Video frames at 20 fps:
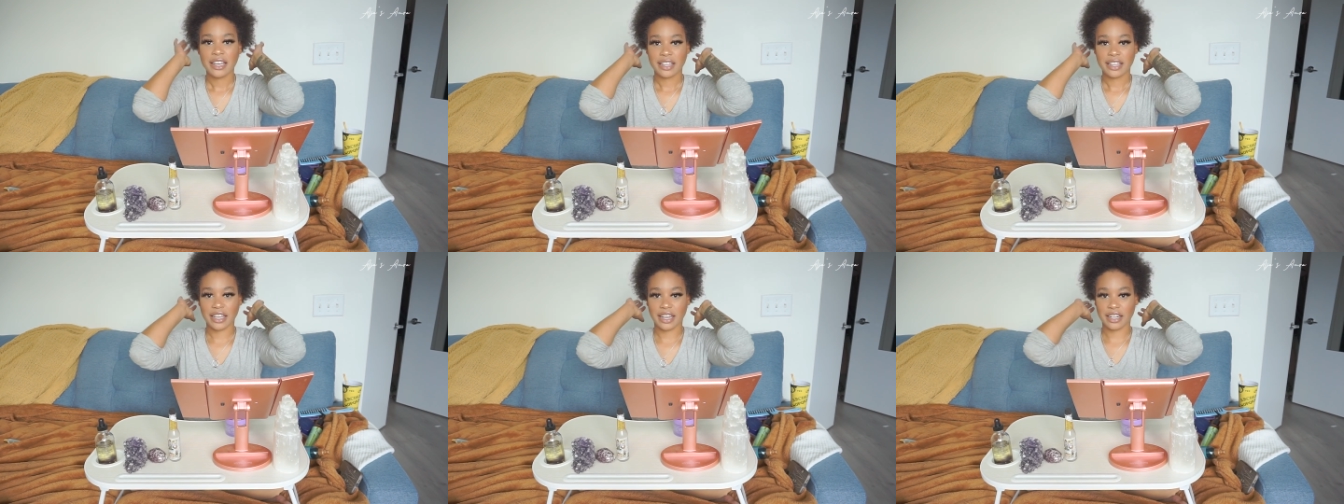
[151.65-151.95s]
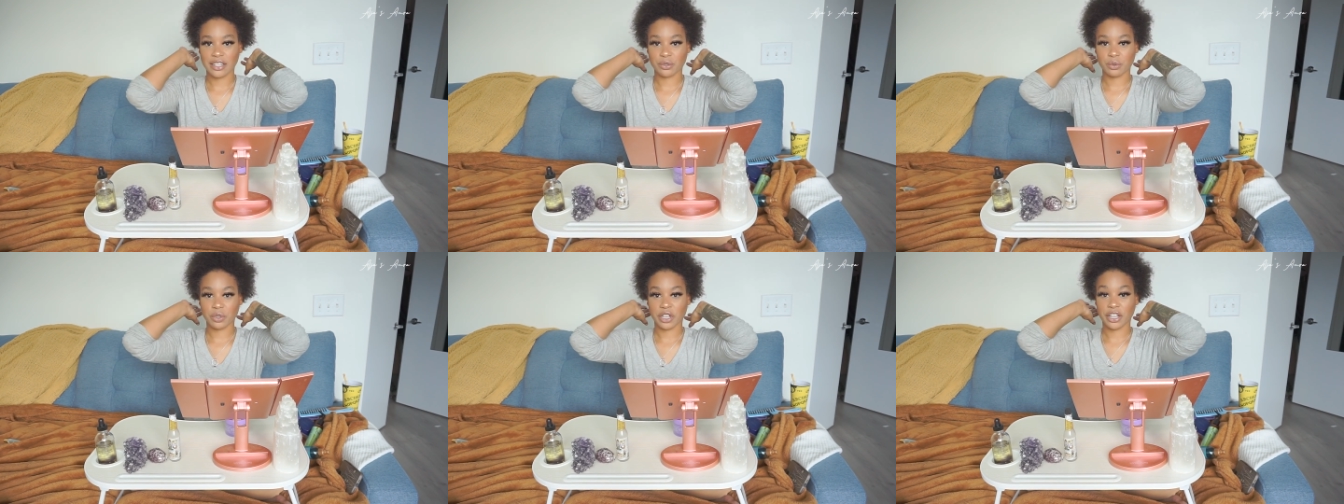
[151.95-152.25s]
That
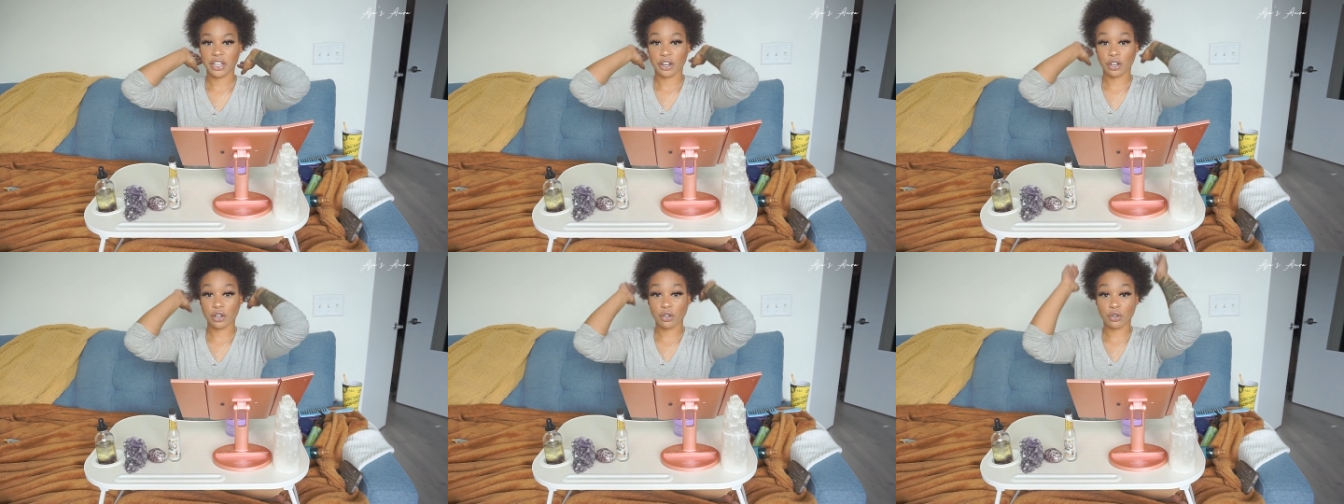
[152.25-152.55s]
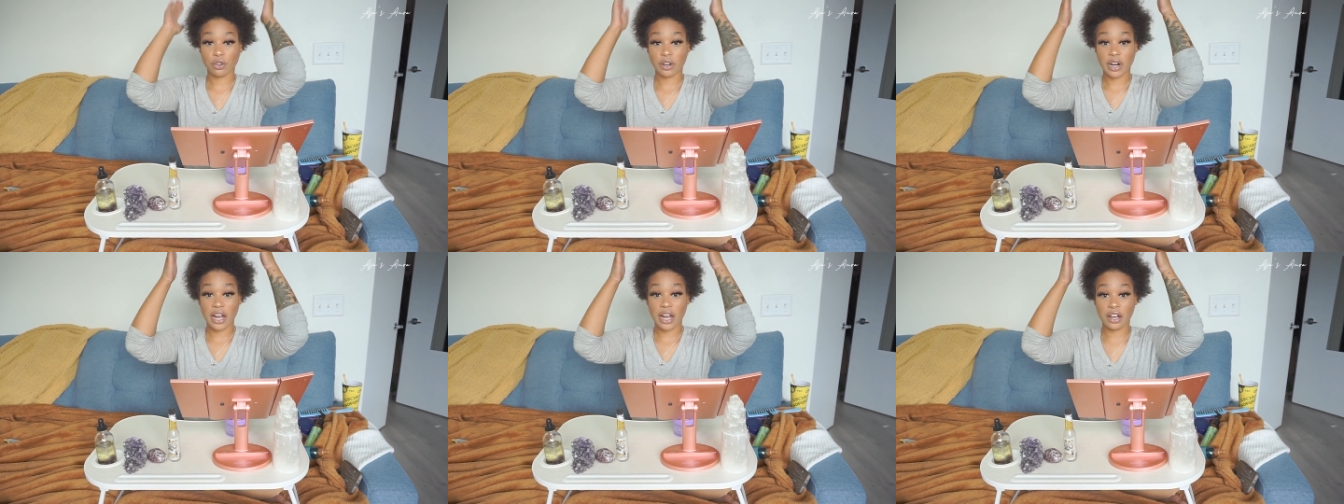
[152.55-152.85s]
is where your
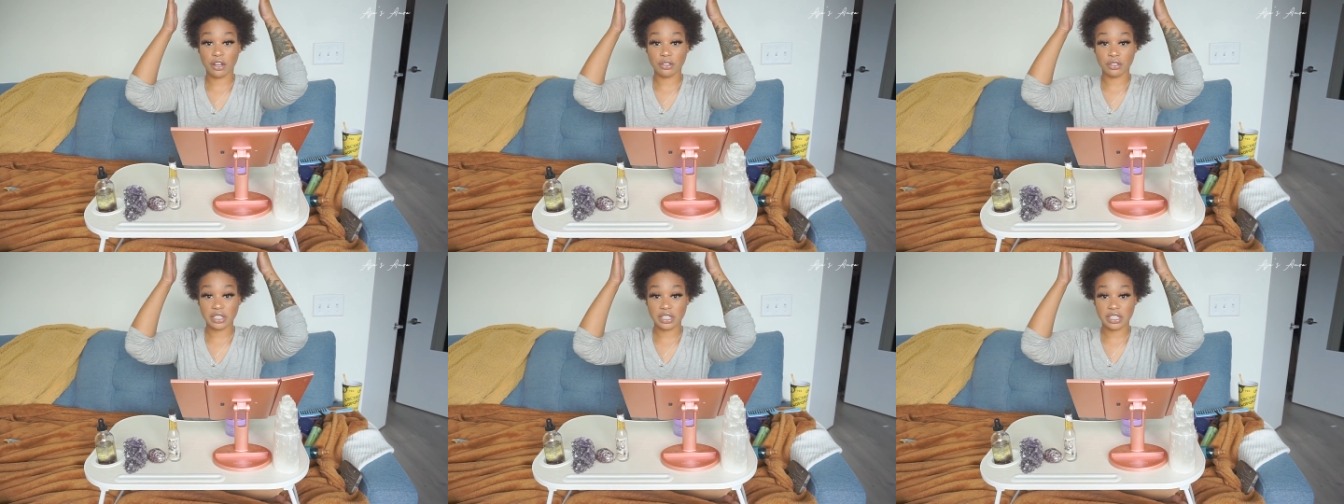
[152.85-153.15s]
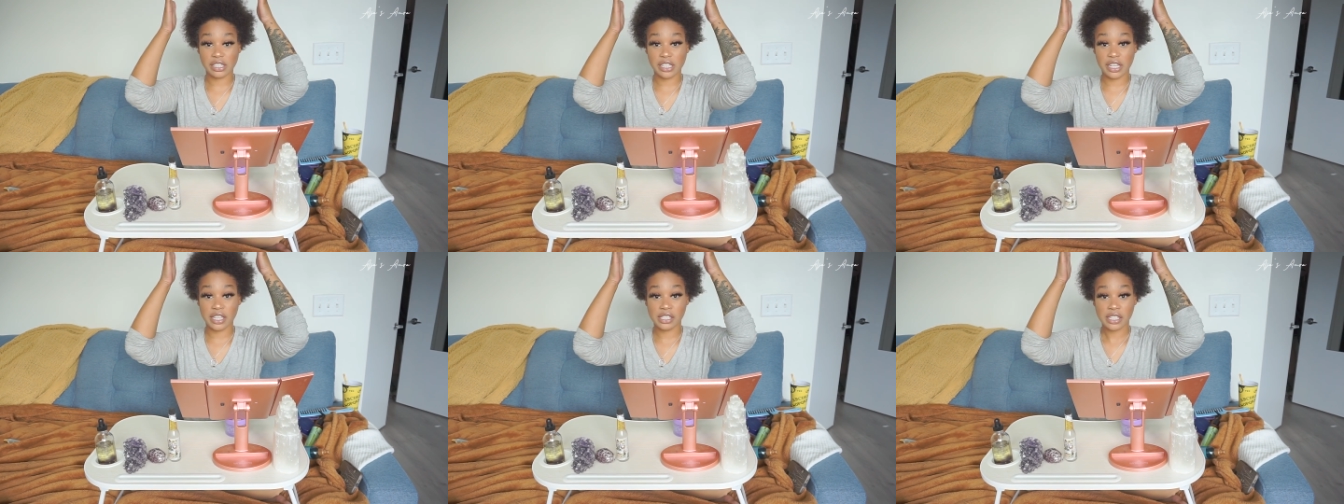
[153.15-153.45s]
crown
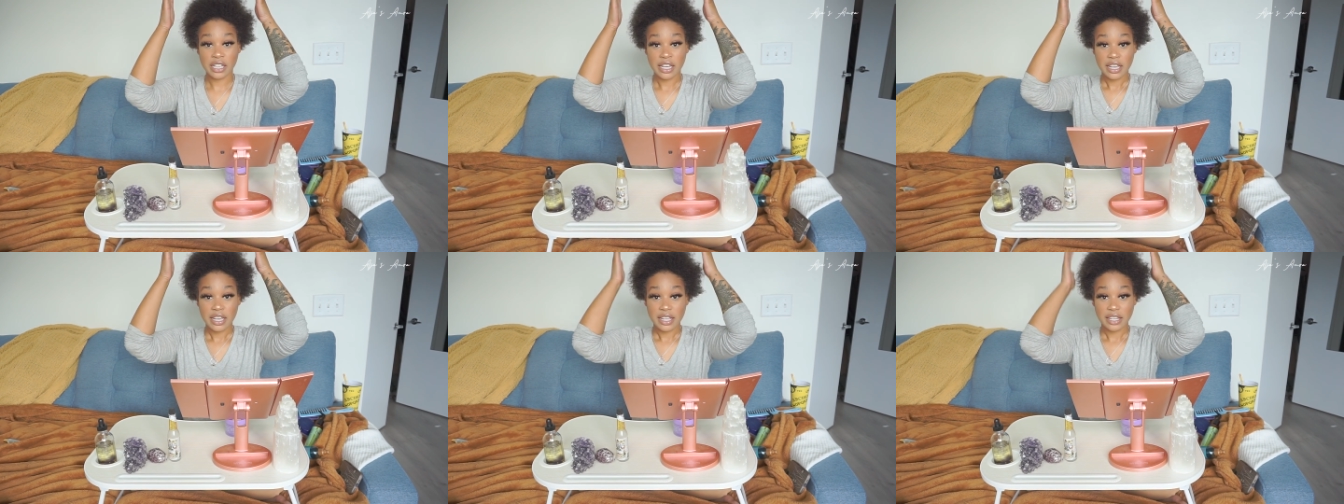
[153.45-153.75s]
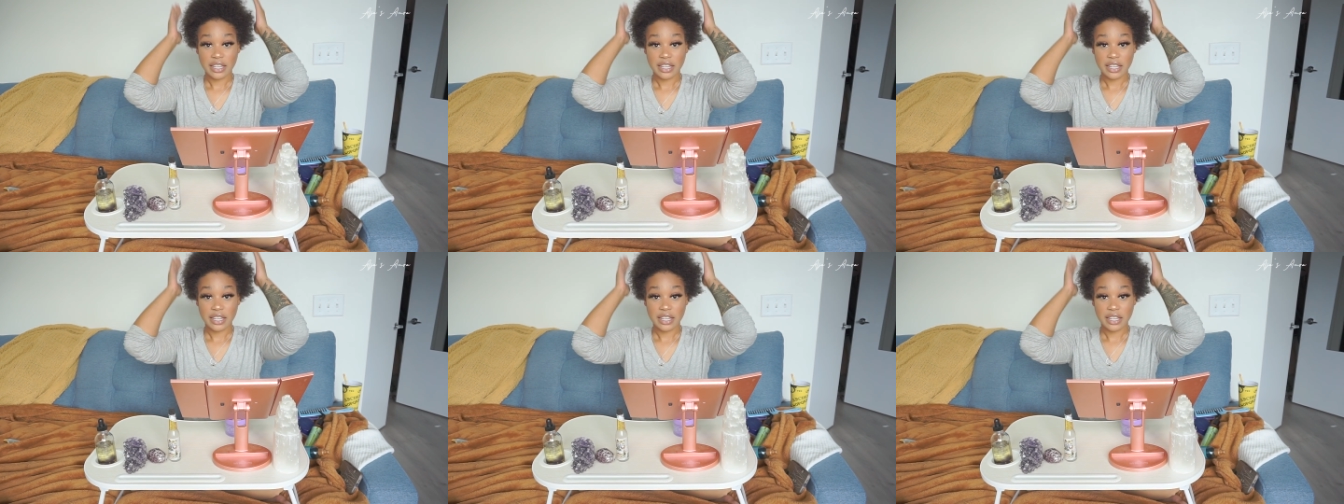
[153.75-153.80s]
sits.